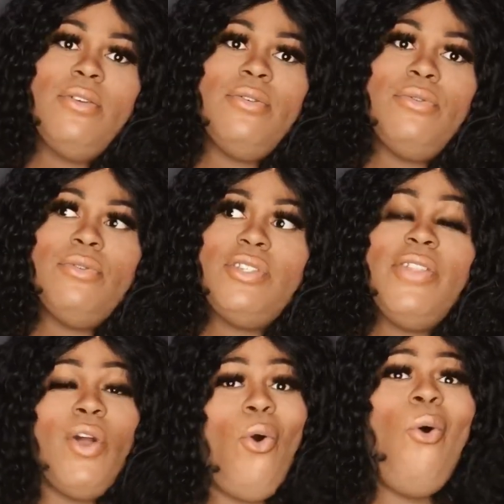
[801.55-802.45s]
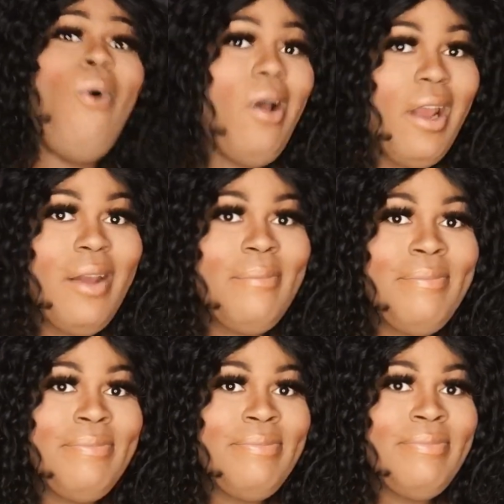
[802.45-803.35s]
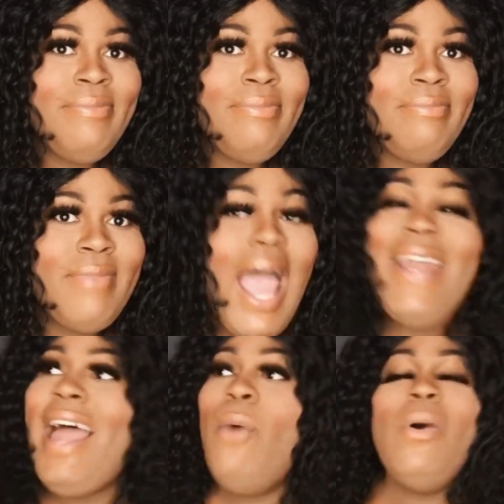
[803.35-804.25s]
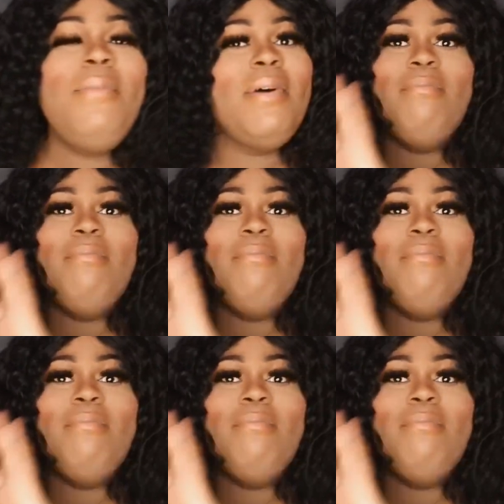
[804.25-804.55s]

to the core, had not one but multiple